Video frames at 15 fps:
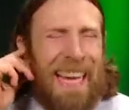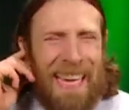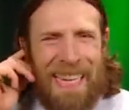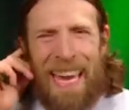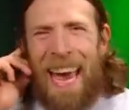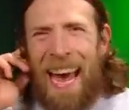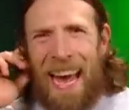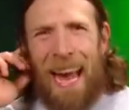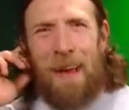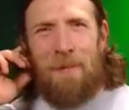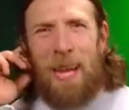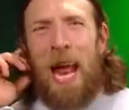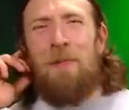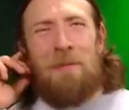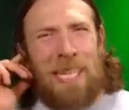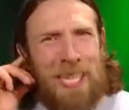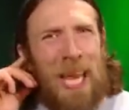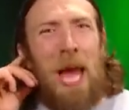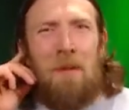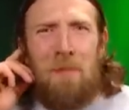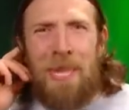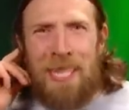Yeah, I mean,
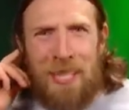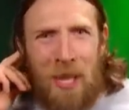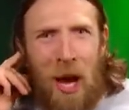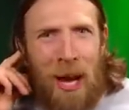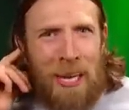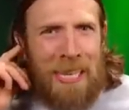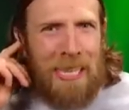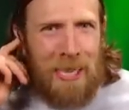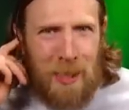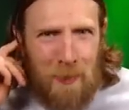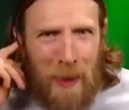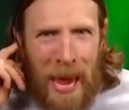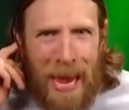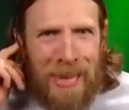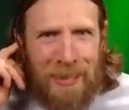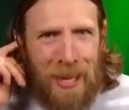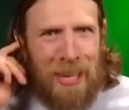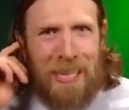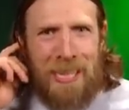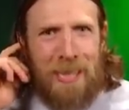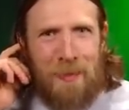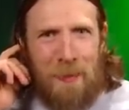I miss Talking Smack.
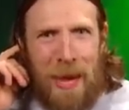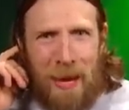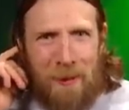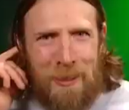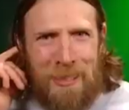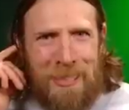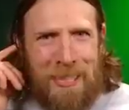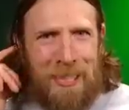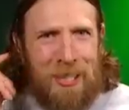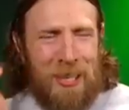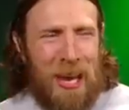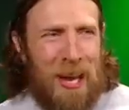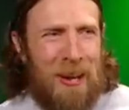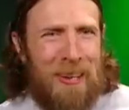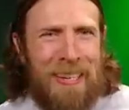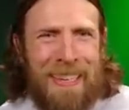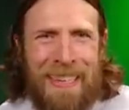Talking Smack was a good show.